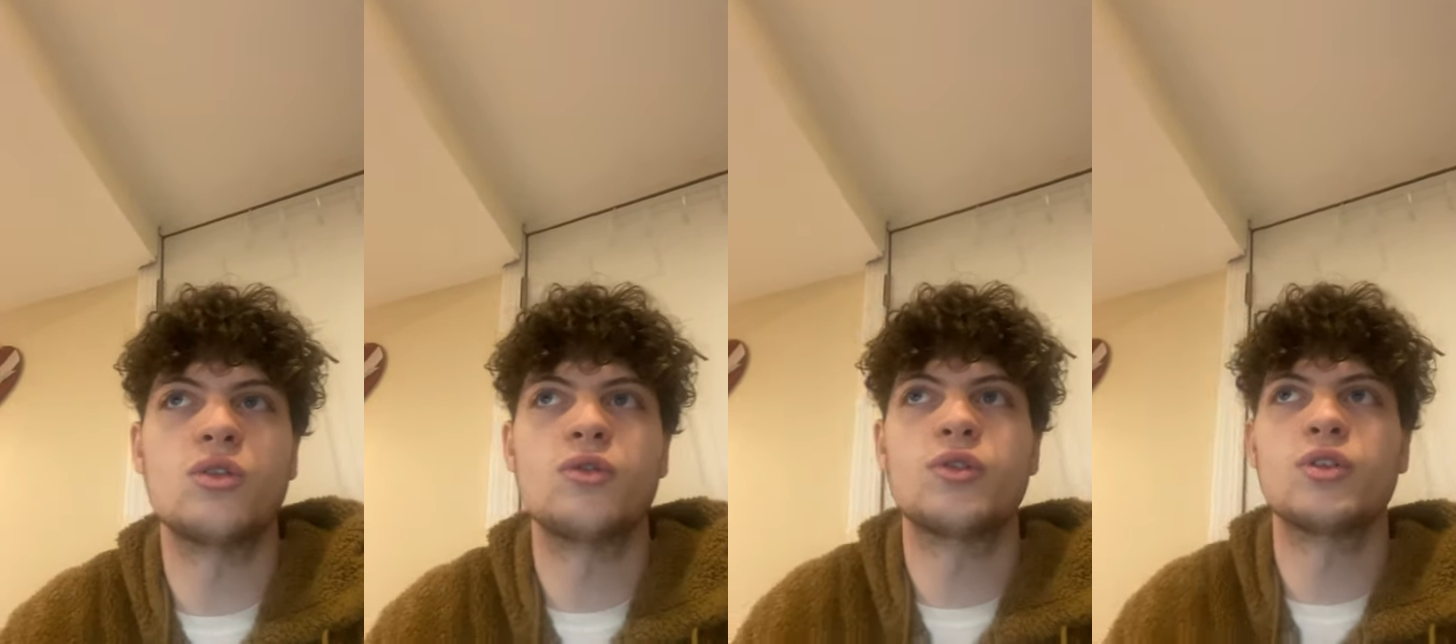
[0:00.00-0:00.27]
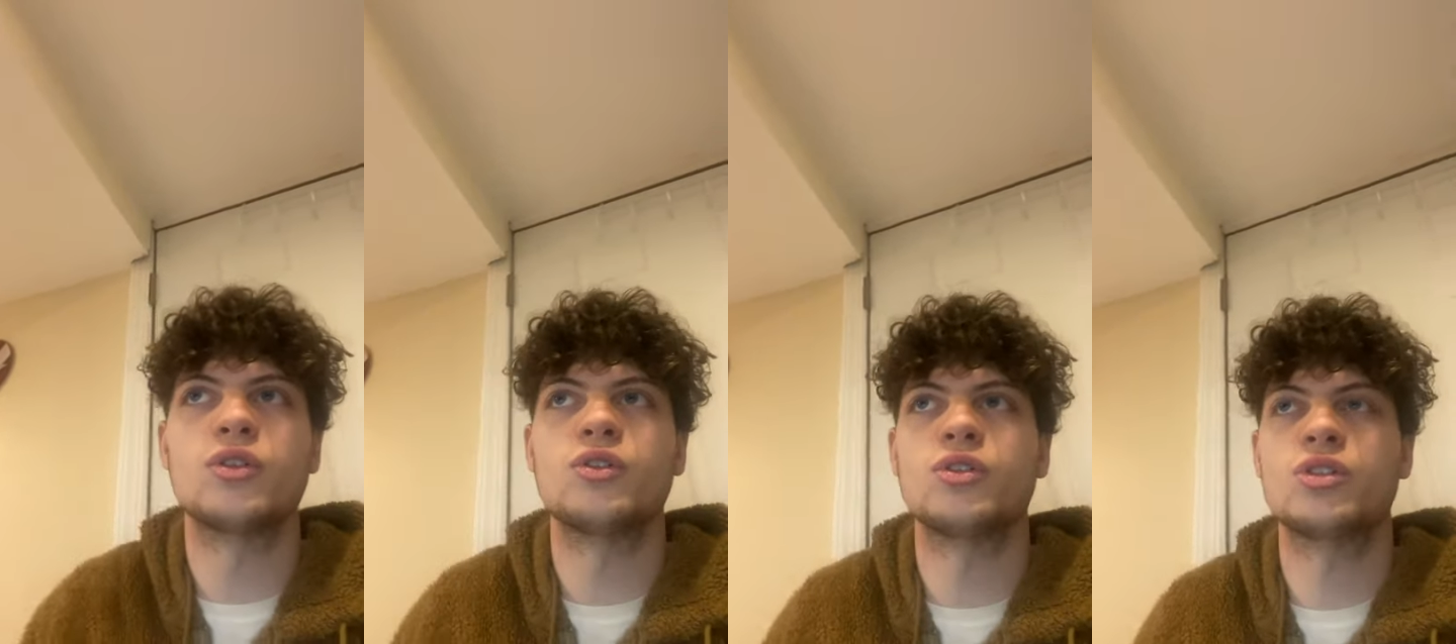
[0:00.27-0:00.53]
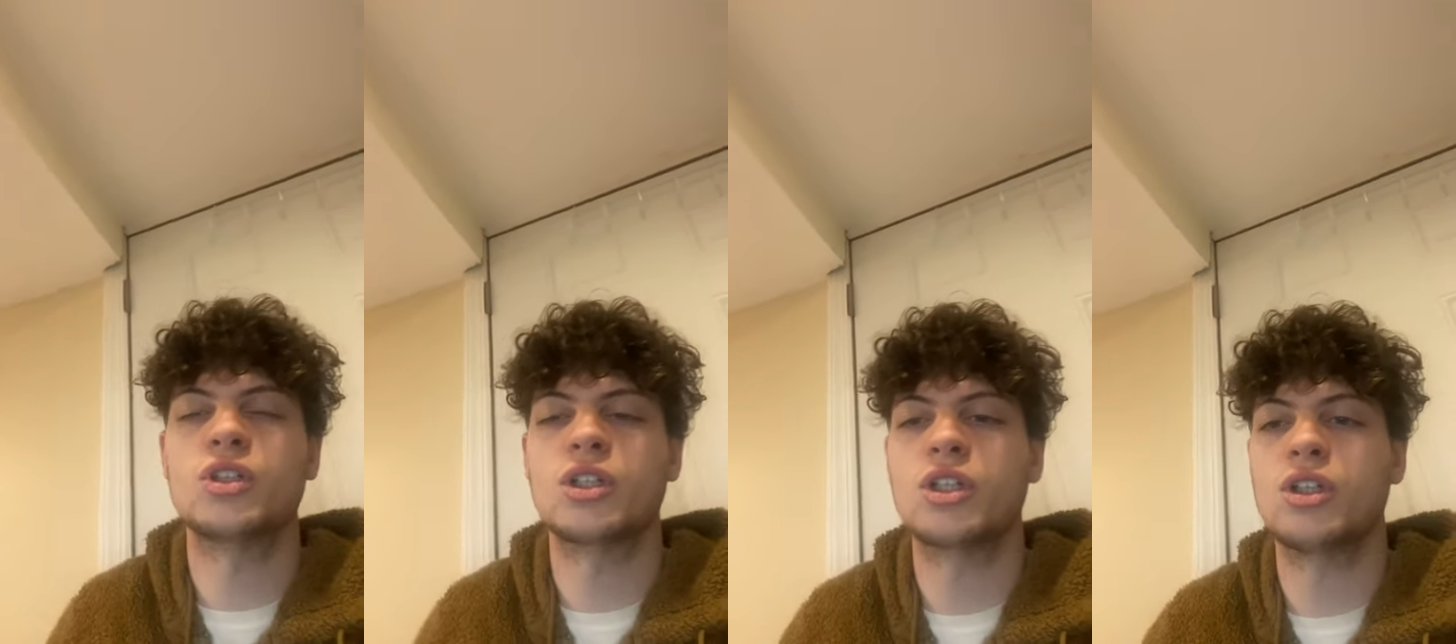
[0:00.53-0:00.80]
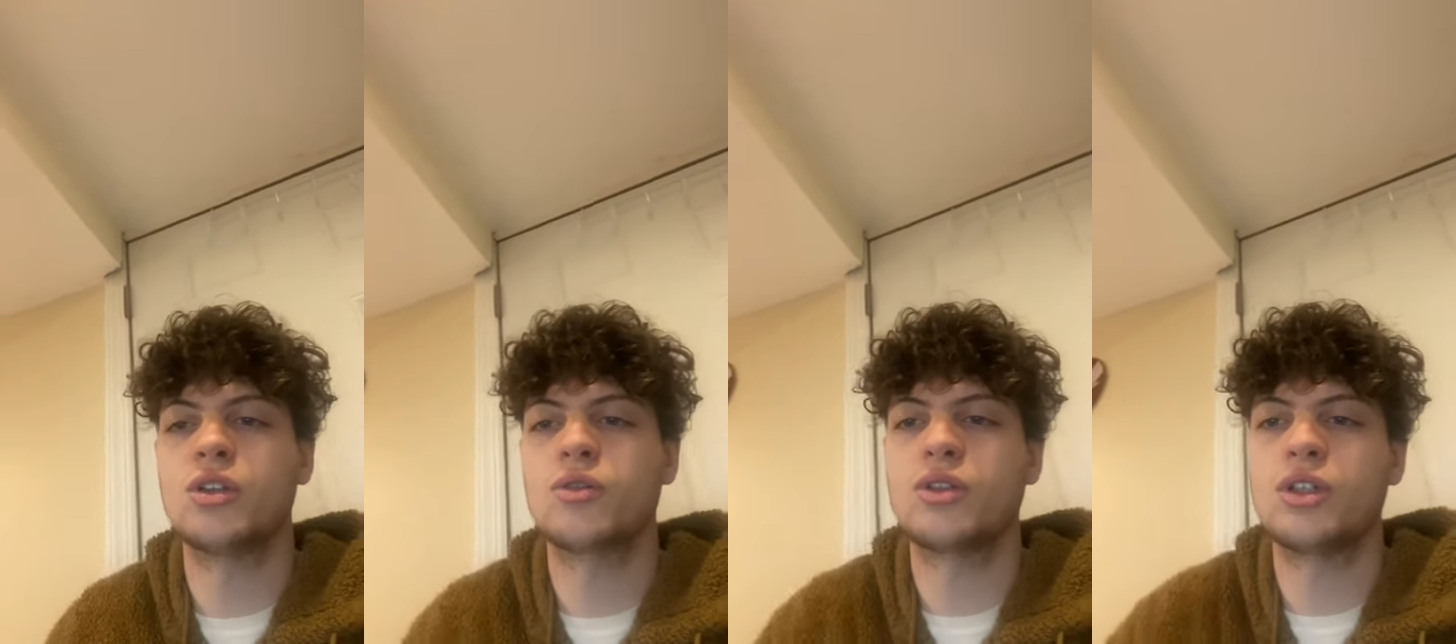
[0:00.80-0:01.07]
for
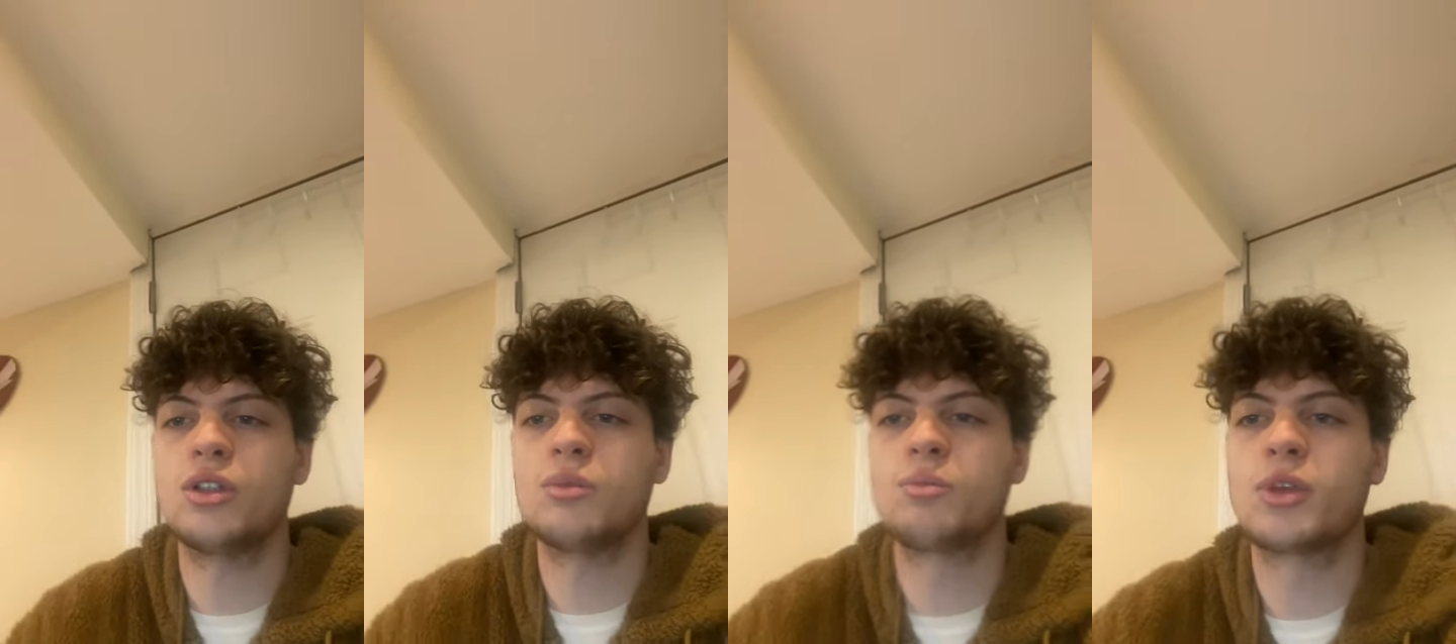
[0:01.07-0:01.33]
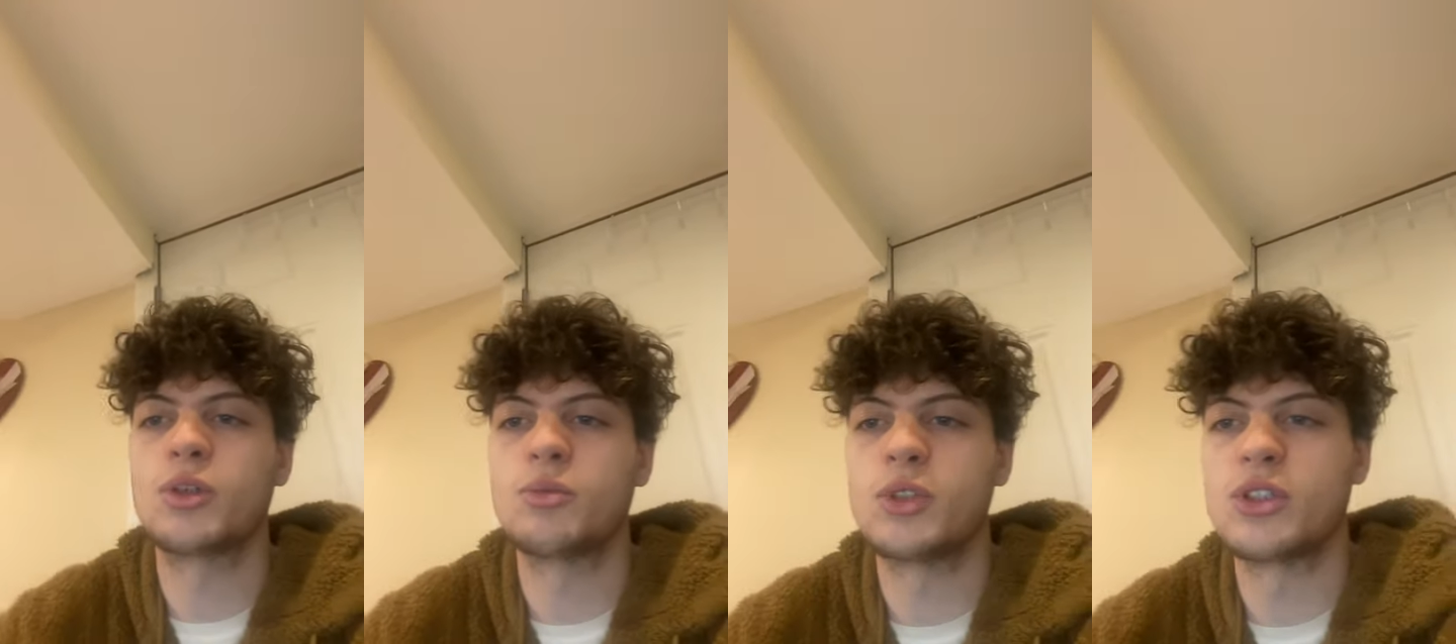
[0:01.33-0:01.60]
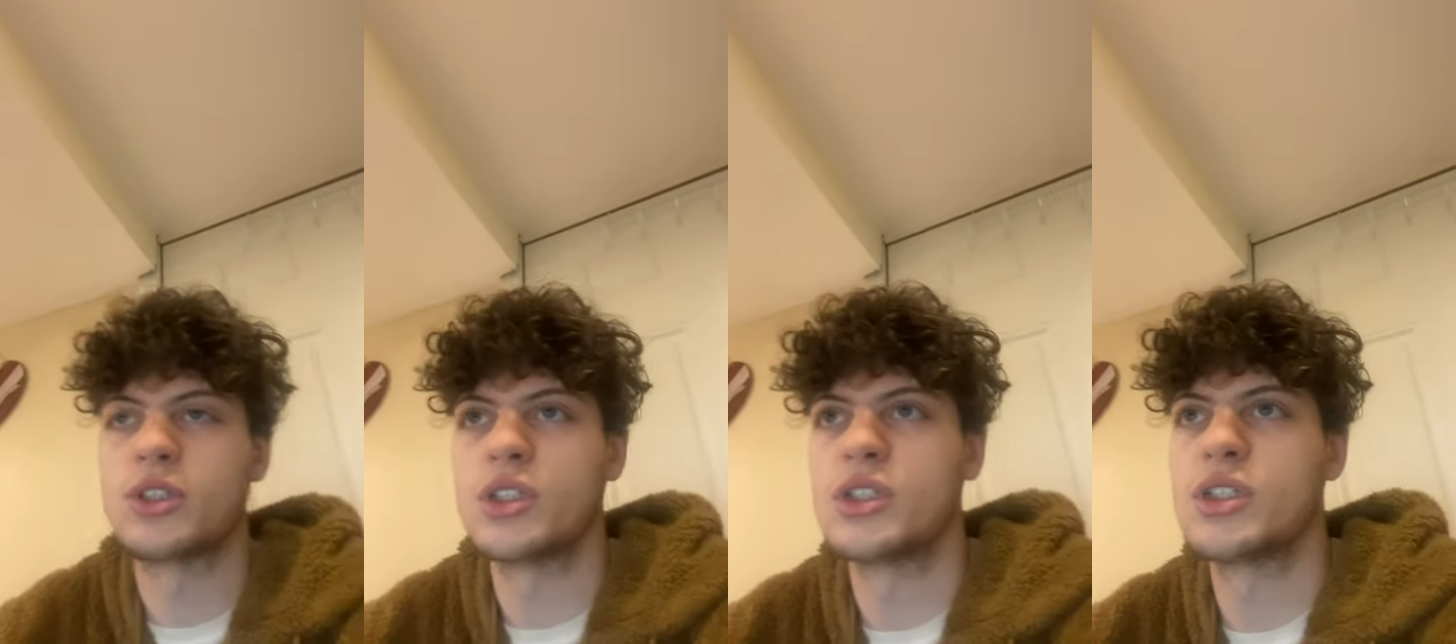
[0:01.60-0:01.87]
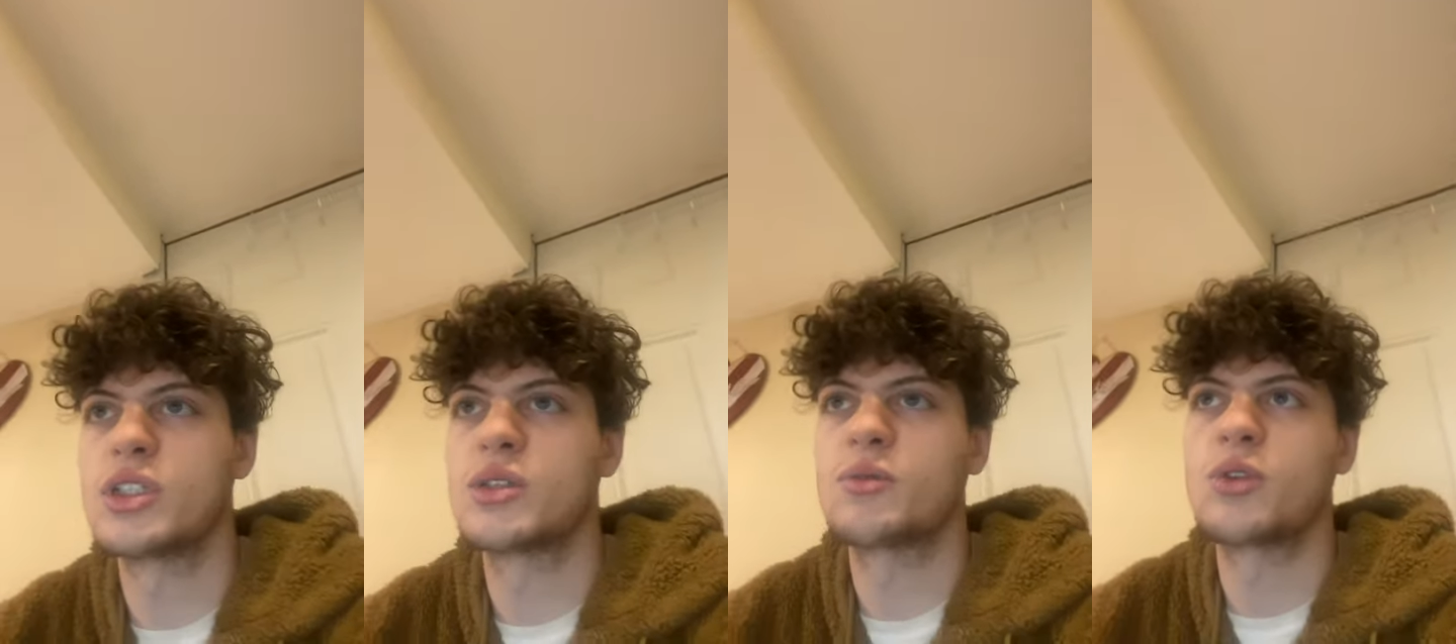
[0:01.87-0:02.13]
security
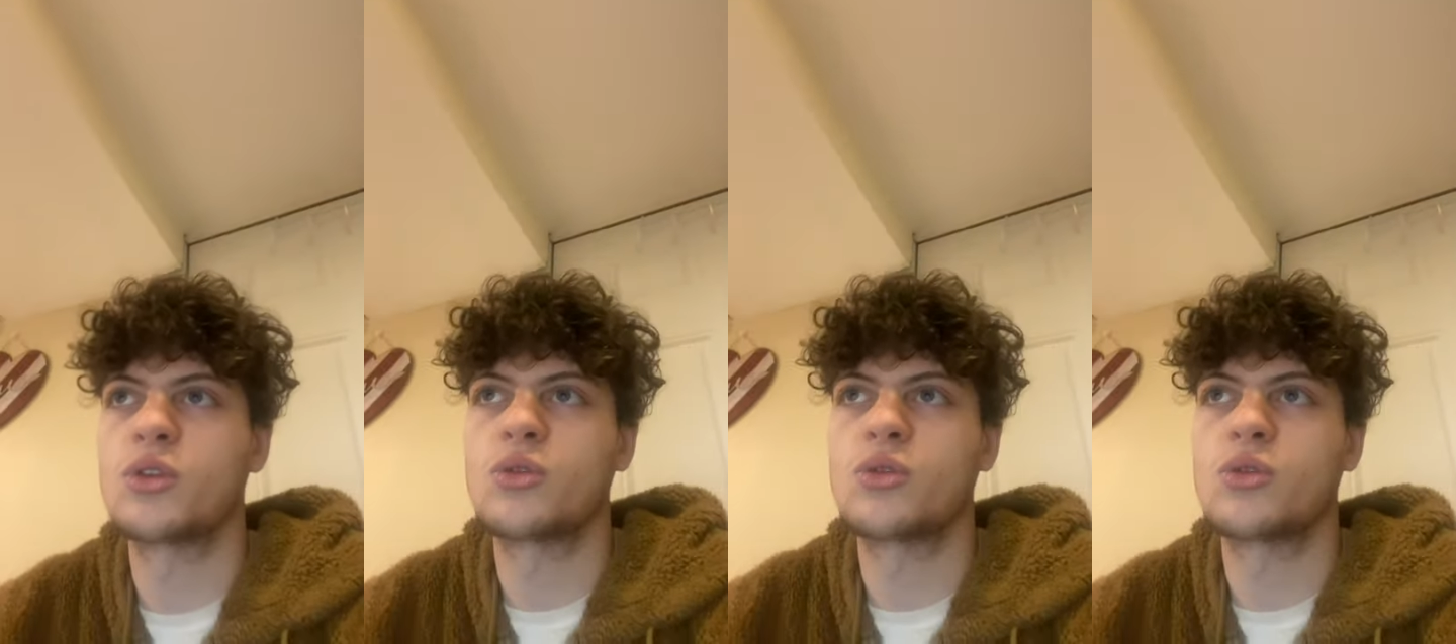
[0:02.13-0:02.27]
purposes,